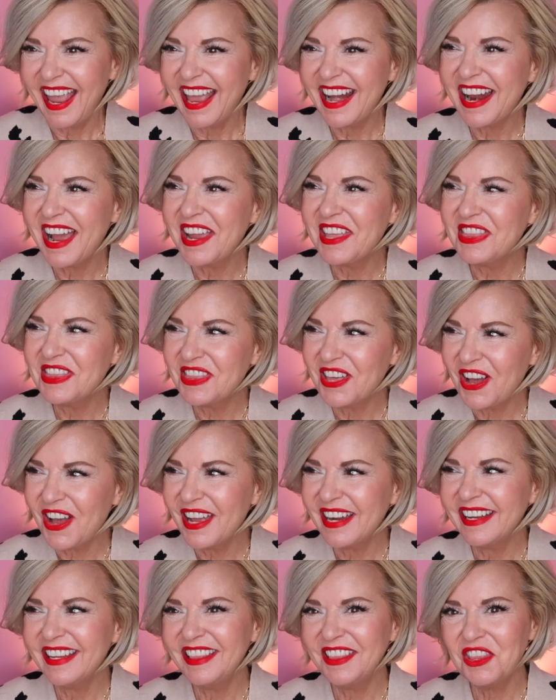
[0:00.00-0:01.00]
And I
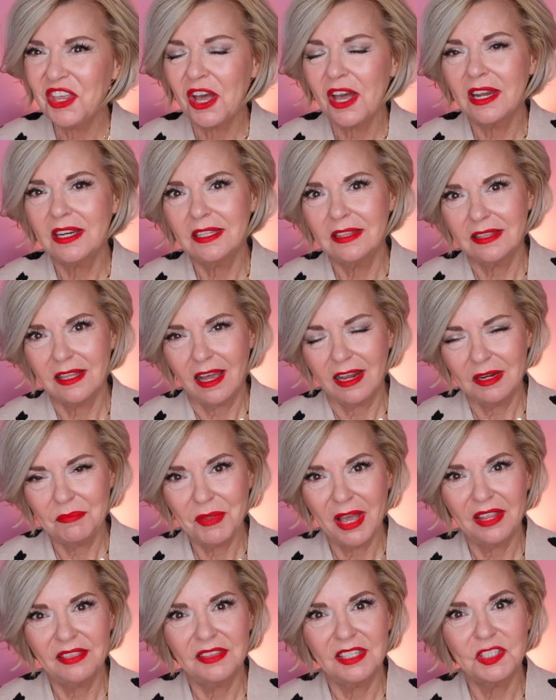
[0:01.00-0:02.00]
thought and thought and thought
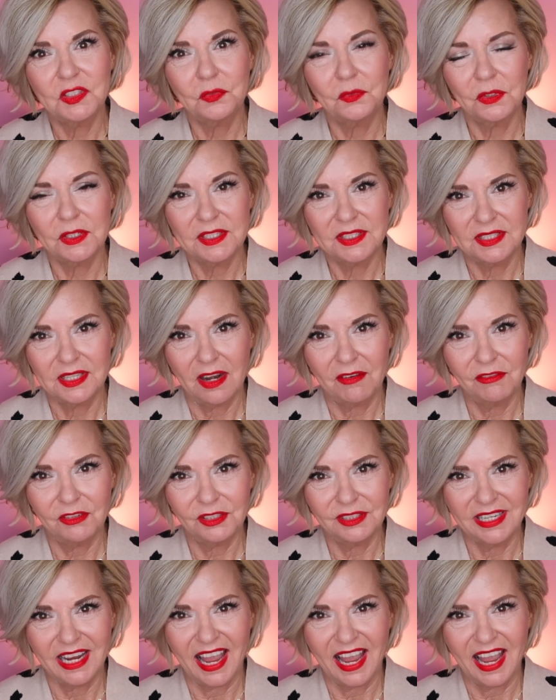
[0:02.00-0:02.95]
about this for several